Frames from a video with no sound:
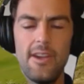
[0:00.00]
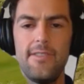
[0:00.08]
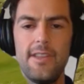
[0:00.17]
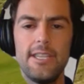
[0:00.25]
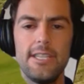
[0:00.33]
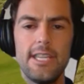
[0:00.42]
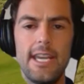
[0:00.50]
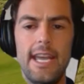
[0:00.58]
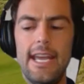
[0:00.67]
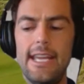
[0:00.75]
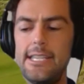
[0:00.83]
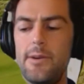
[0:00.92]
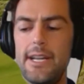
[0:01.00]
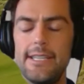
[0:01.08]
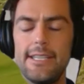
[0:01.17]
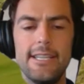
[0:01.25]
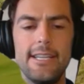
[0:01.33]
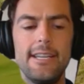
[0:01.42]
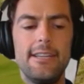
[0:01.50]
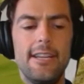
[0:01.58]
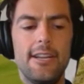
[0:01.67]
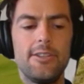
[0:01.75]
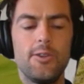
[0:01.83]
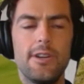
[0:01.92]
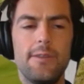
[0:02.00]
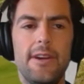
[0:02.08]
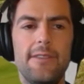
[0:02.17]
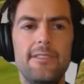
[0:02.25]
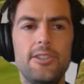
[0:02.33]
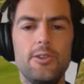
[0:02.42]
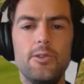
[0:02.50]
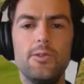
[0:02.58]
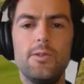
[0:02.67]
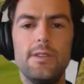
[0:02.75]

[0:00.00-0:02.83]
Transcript: this is an easy one to talking about visual,